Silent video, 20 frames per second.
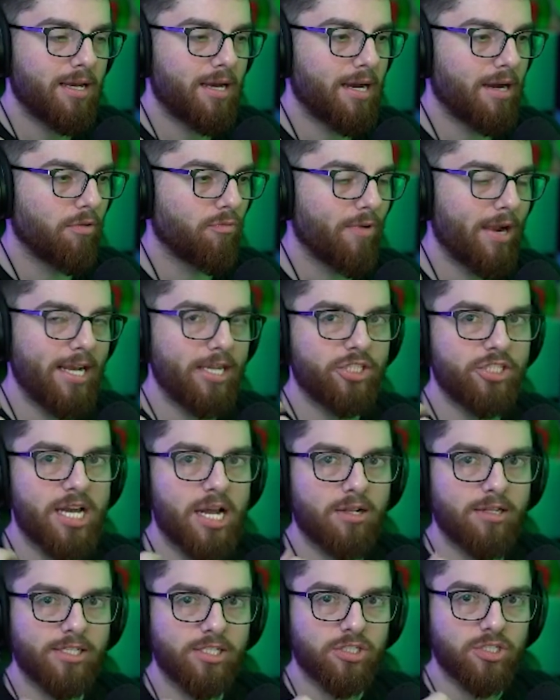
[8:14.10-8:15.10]
Raid
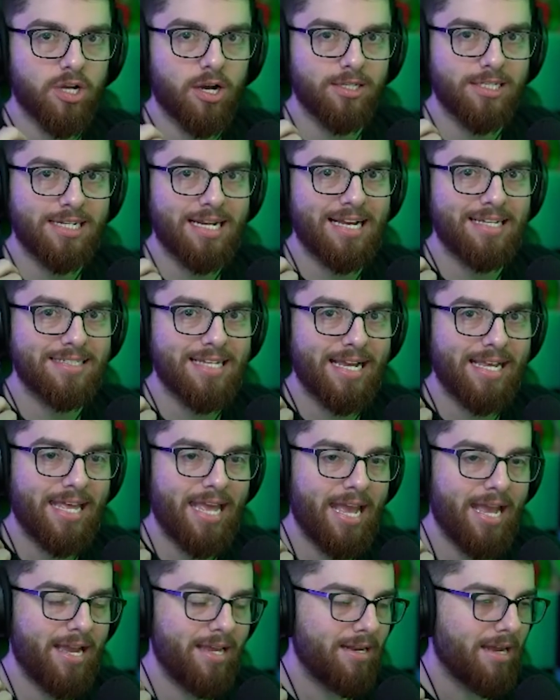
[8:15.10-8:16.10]
Shadow Legends content as I
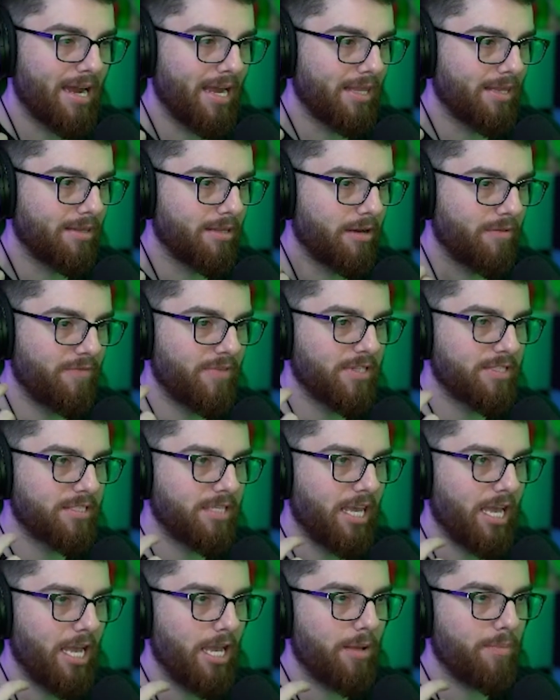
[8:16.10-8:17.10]
can. I love this
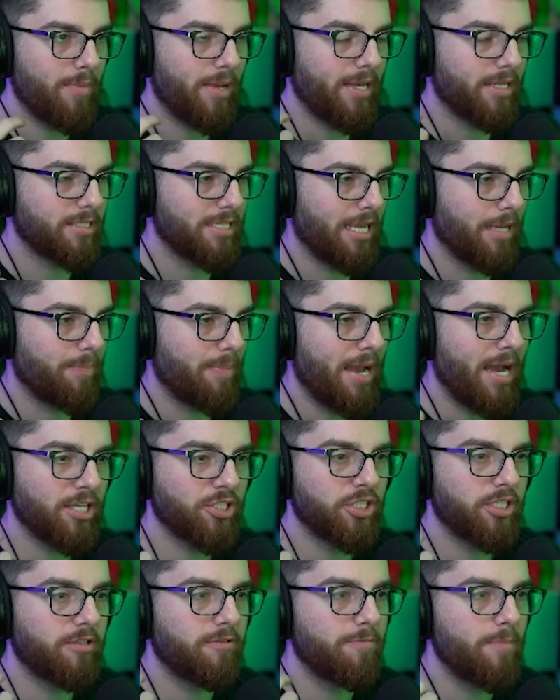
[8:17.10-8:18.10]
game. It's a
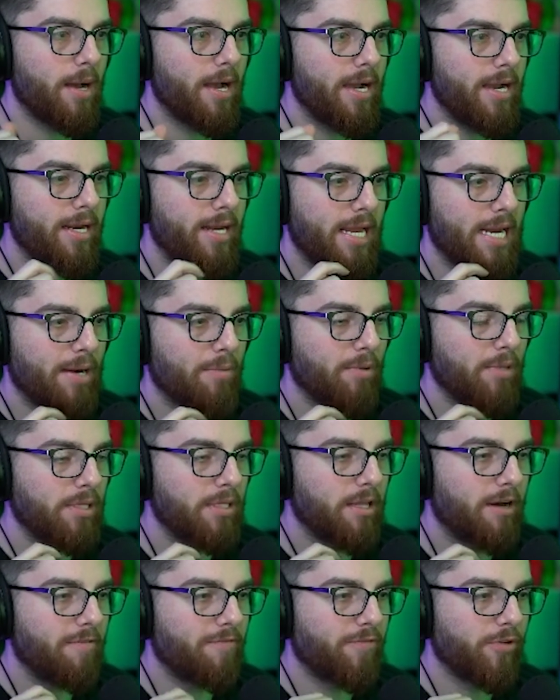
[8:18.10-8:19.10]
passion of mine, and I would
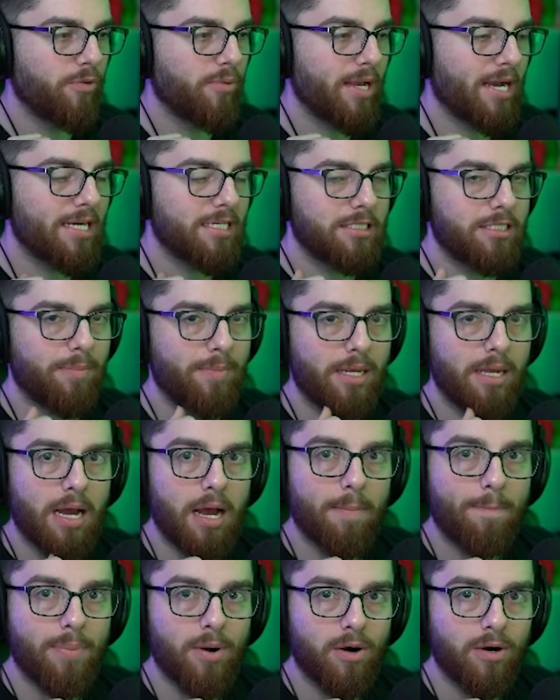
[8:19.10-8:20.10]
love for you guys to be
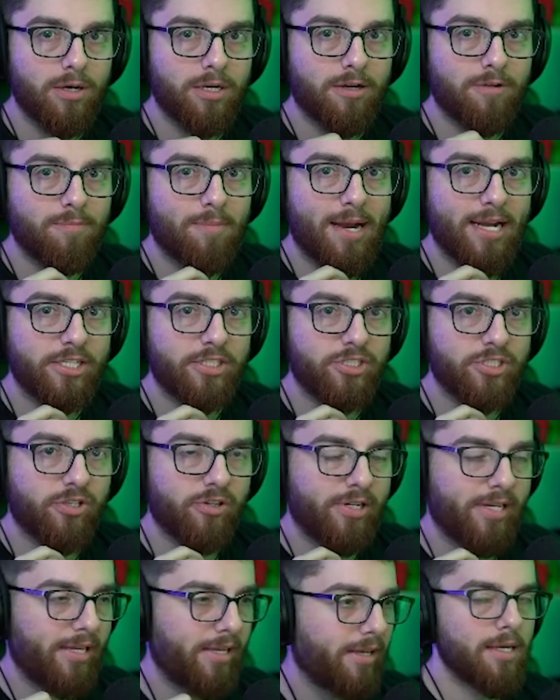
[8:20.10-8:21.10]
a part of my
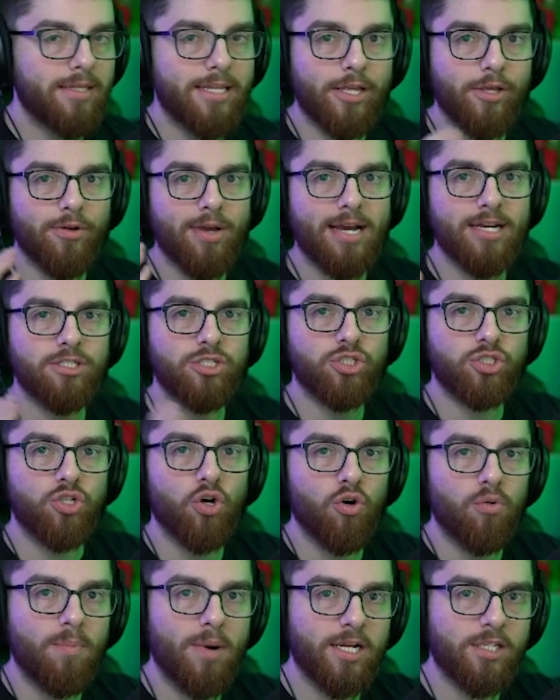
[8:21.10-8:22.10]
journey. Thank you guys
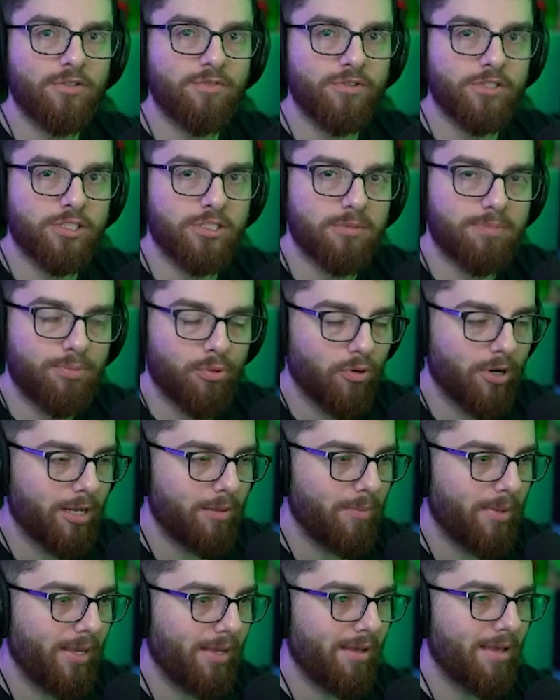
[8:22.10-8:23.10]
so much for
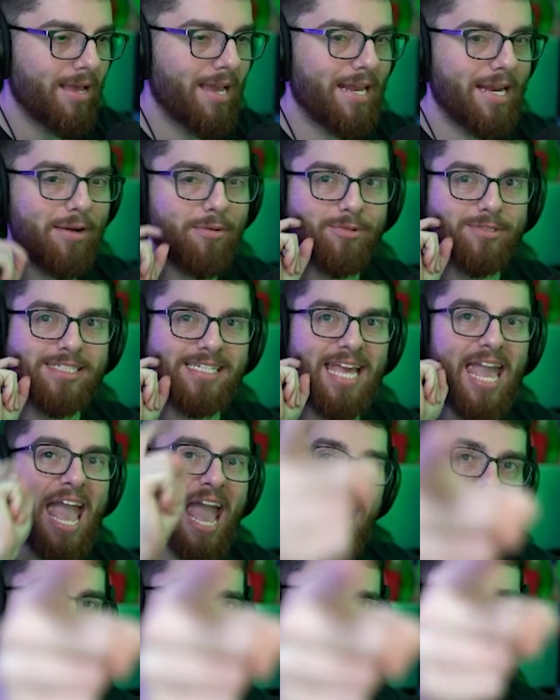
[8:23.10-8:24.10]
supporting me, and I will see
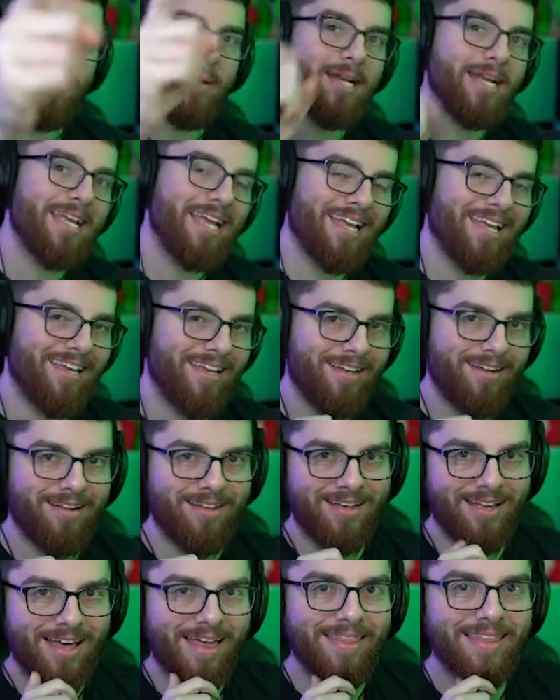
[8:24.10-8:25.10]
everybody in
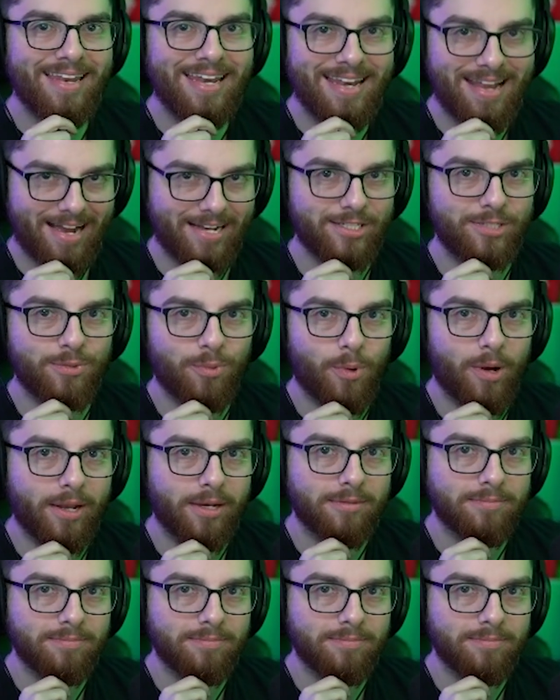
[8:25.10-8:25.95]
the next one.